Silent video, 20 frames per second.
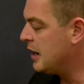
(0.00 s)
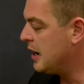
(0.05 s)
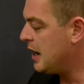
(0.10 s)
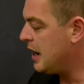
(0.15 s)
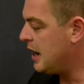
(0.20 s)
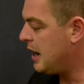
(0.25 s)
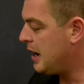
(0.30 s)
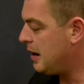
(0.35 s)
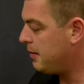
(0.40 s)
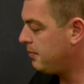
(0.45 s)

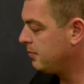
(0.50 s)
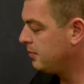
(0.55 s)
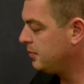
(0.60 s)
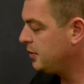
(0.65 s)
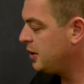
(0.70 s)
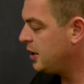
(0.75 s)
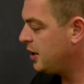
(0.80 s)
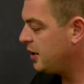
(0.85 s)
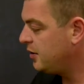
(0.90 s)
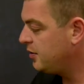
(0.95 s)

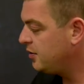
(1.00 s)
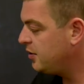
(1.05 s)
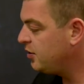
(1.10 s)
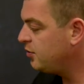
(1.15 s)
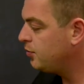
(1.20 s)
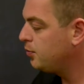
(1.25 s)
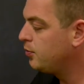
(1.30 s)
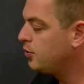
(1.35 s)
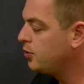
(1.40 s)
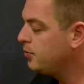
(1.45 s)
this
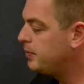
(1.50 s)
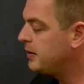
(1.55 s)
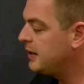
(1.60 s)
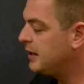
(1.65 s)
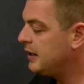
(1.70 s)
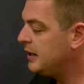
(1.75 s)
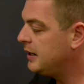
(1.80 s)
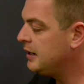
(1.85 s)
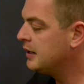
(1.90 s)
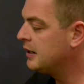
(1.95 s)
would
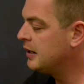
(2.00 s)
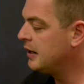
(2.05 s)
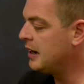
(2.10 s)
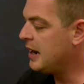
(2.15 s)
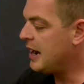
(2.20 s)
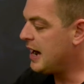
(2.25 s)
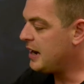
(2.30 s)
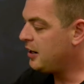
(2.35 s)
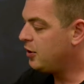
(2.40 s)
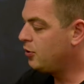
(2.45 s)
be
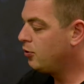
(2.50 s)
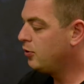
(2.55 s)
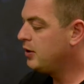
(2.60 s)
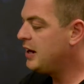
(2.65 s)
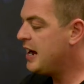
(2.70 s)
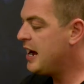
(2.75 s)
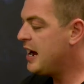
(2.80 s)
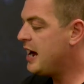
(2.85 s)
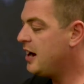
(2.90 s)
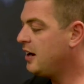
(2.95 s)
a good
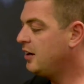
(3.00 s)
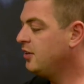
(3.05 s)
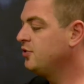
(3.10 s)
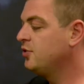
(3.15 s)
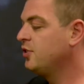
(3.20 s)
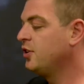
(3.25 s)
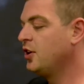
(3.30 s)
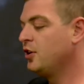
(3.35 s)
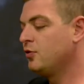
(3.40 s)
house